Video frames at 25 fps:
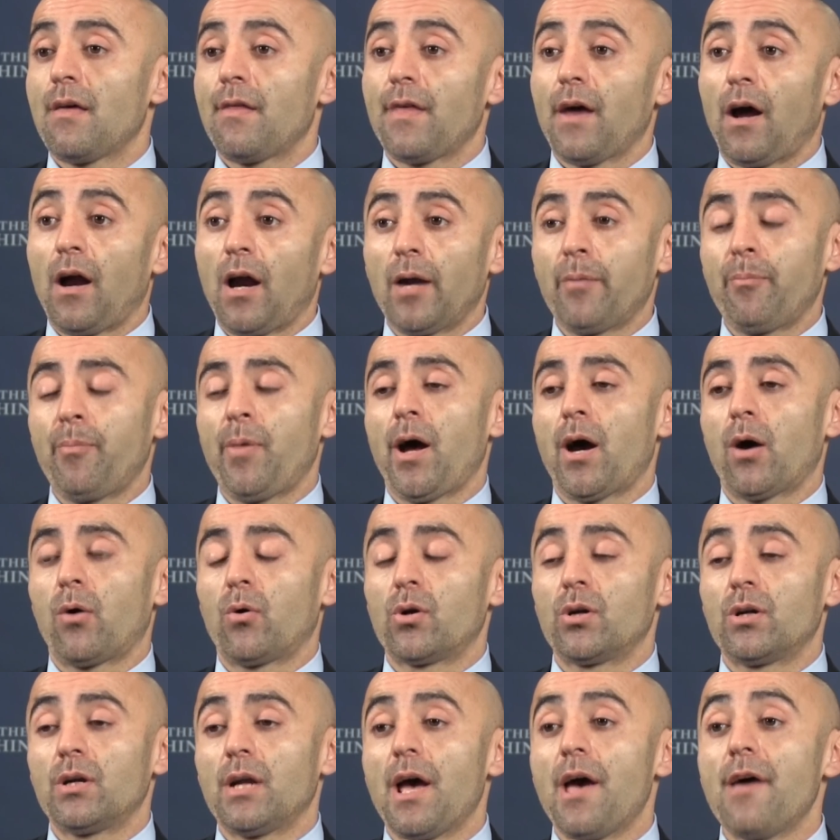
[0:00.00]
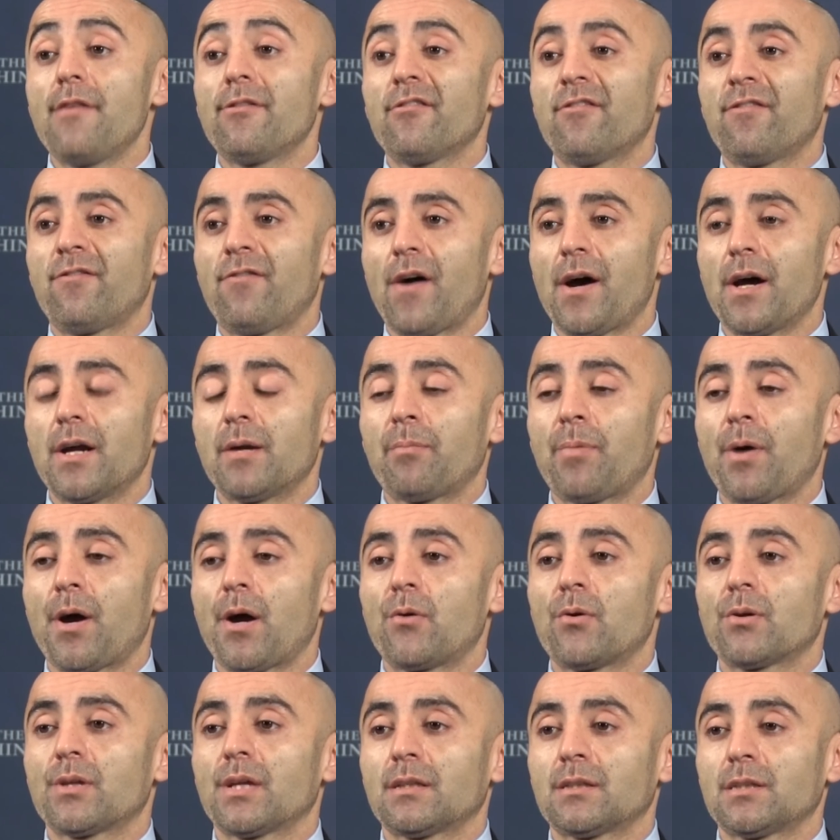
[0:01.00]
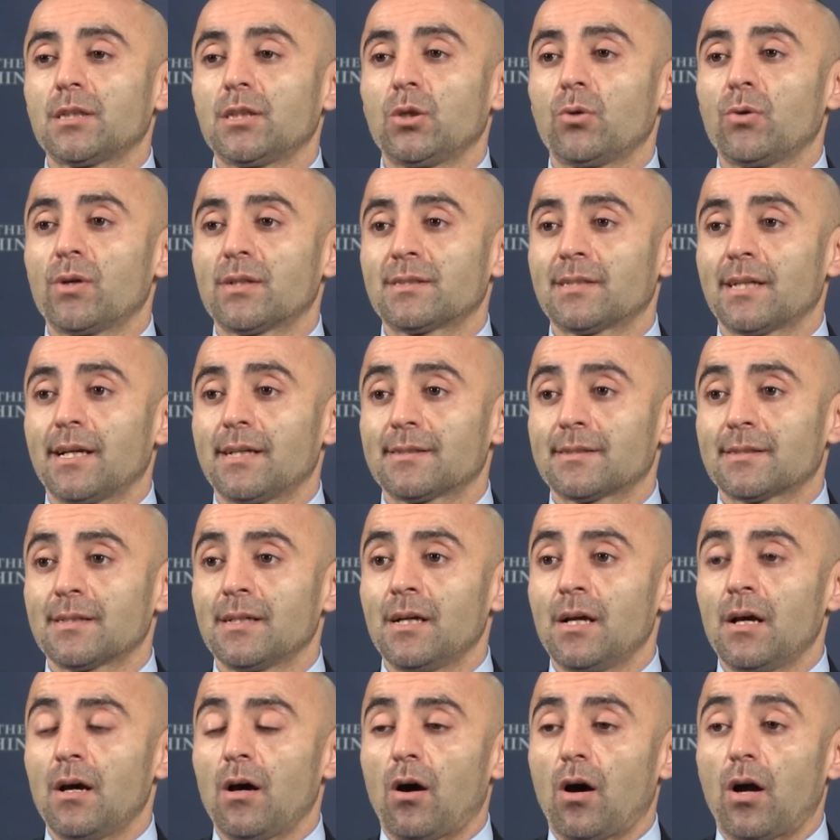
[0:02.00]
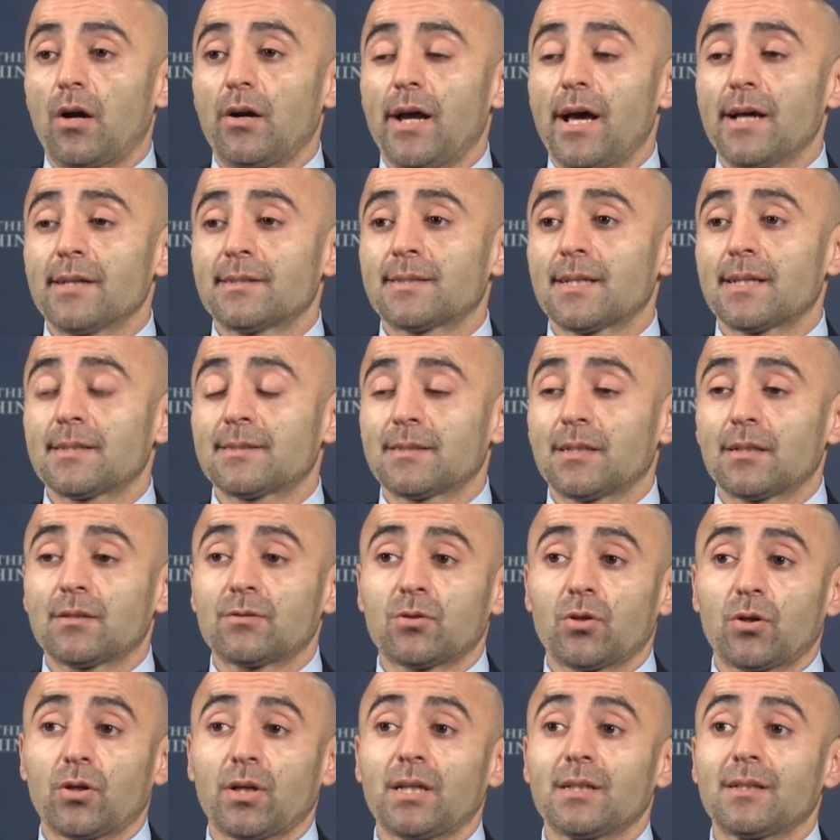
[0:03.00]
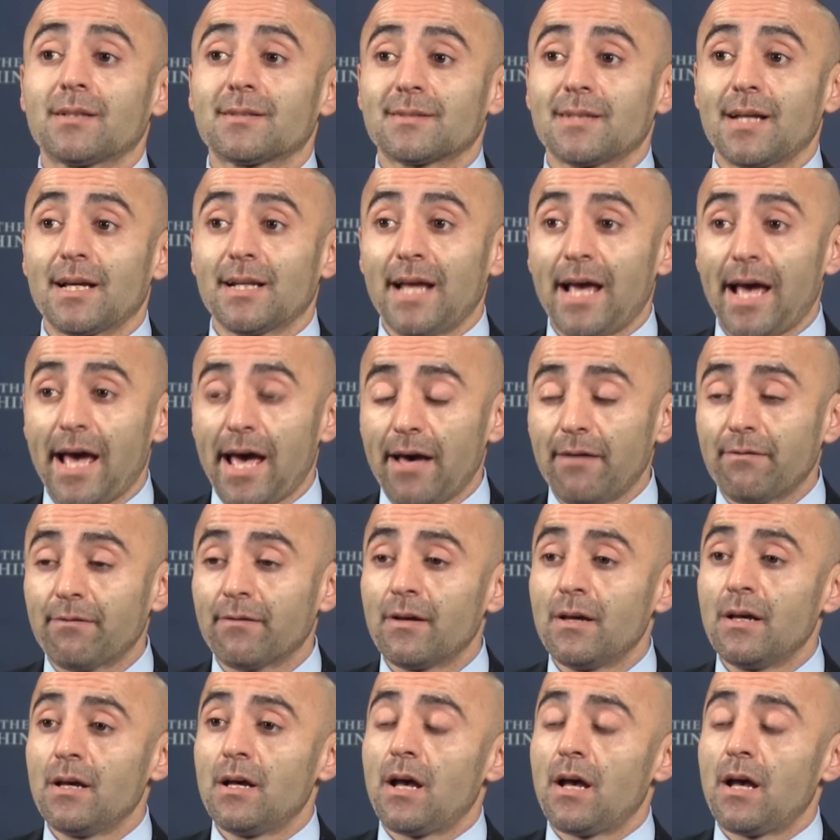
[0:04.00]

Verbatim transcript: the hard power and the firepower that the U S has are assets that Turkey does not have,